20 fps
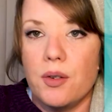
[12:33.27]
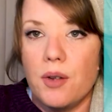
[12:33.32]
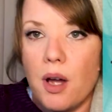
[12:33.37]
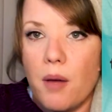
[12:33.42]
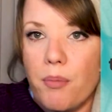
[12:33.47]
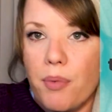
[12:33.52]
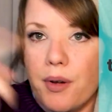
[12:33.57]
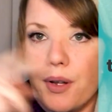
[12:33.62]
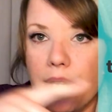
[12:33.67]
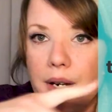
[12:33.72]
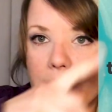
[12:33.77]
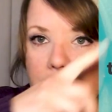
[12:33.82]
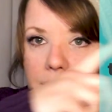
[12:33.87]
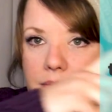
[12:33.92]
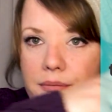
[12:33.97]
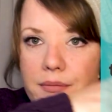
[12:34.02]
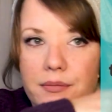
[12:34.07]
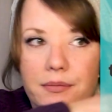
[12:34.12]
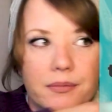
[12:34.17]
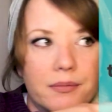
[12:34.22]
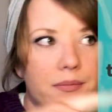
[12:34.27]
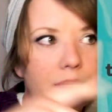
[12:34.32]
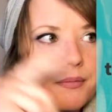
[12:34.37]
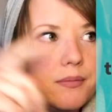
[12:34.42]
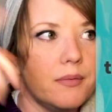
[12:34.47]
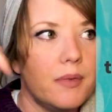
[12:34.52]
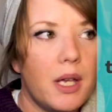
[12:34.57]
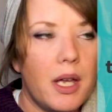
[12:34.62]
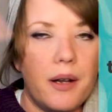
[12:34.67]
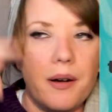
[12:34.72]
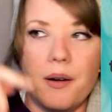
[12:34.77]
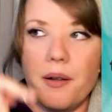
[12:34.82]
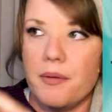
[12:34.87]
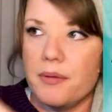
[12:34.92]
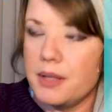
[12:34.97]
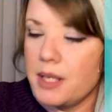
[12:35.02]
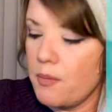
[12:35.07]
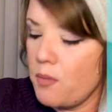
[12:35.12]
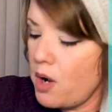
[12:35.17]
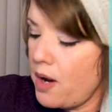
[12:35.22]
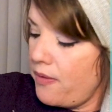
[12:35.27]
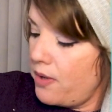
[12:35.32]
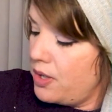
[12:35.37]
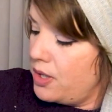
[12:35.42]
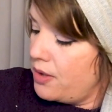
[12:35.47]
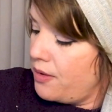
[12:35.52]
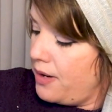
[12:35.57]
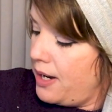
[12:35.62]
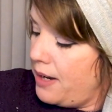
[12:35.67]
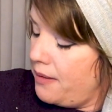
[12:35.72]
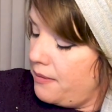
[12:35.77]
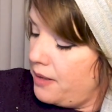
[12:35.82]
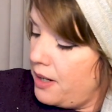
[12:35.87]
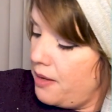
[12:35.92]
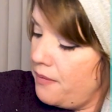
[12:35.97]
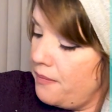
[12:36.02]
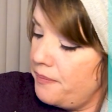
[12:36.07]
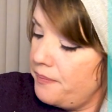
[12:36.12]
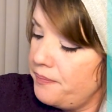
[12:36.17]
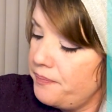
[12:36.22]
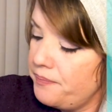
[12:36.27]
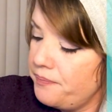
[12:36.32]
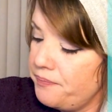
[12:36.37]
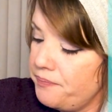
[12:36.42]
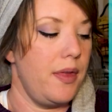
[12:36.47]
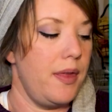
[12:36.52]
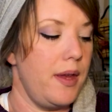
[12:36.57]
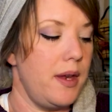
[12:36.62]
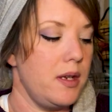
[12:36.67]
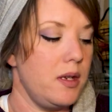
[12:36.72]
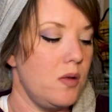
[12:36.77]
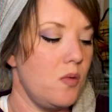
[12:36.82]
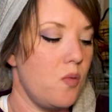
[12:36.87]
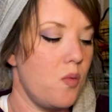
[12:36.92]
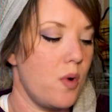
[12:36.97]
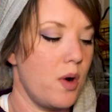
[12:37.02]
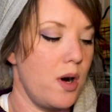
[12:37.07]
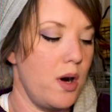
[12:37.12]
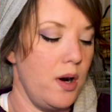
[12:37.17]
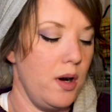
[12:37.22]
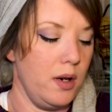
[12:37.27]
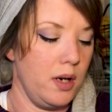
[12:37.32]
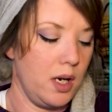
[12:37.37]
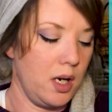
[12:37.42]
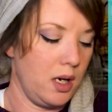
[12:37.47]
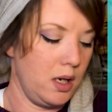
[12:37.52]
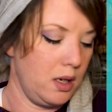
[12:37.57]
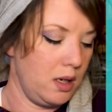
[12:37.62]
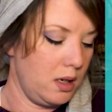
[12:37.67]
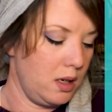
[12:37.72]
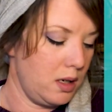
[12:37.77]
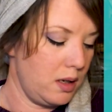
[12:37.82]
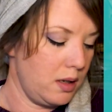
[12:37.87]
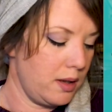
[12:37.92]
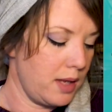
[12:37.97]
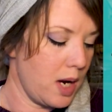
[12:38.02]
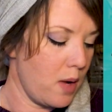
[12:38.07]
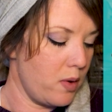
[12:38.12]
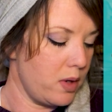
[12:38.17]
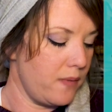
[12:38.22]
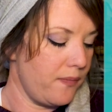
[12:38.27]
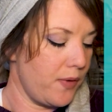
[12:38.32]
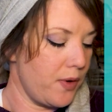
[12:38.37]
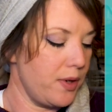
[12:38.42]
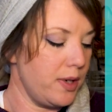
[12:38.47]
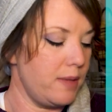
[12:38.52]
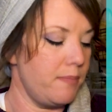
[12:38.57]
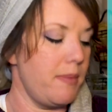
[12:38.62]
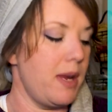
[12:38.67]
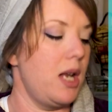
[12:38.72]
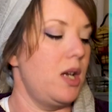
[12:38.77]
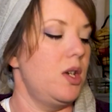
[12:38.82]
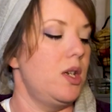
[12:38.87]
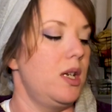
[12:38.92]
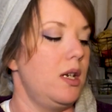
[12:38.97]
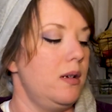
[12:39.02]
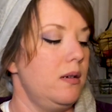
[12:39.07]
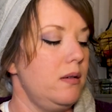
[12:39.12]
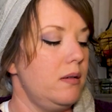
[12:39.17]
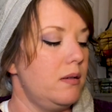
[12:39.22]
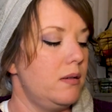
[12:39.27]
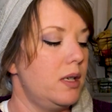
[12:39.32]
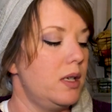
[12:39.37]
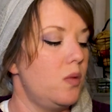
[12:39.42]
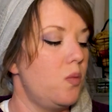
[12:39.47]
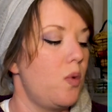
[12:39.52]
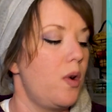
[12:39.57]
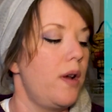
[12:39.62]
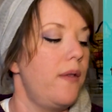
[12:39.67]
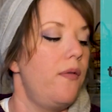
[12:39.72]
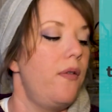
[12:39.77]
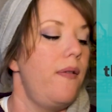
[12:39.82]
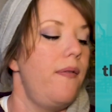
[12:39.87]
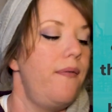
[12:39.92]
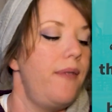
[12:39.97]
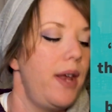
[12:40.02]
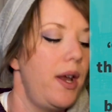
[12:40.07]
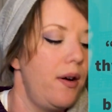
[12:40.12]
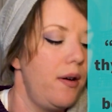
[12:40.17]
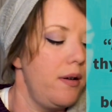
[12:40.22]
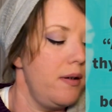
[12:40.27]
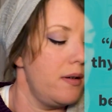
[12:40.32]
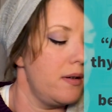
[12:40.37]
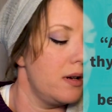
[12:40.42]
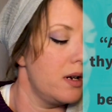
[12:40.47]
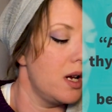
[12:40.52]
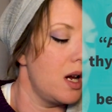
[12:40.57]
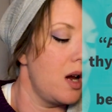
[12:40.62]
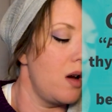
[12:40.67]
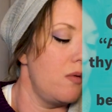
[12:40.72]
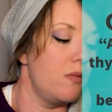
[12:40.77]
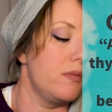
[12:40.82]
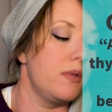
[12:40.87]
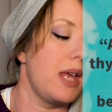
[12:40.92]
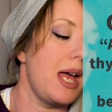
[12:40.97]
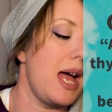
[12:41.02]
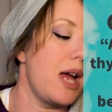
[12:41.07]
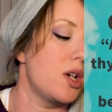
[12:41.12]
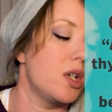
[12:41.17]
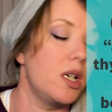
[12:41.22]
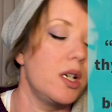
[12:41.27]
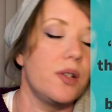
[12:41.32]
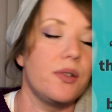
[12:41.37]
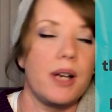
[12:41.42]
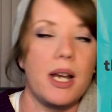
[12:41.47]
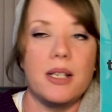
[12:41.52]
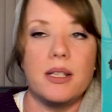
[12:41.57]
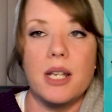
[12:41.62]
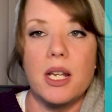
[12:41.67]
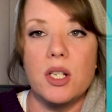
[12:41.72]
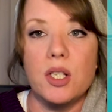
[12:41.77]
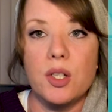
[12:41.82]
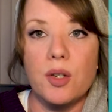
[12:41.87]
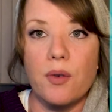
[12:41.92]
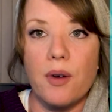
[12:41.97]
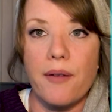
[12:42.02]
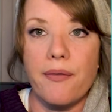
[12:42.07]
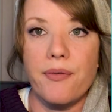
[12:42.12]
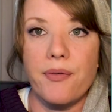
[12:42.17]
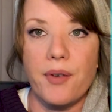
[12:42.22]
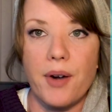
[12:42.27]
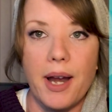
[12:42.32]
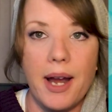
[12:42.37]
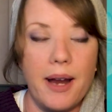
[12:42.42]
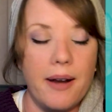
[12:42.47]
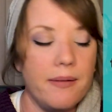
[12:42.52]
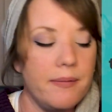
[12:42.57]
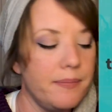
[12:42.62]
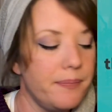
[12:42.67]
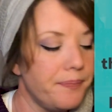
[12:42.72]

I'll put it, somewhere on the screen here. This word that was first mentioned, this word for fear, actually translates to afraid.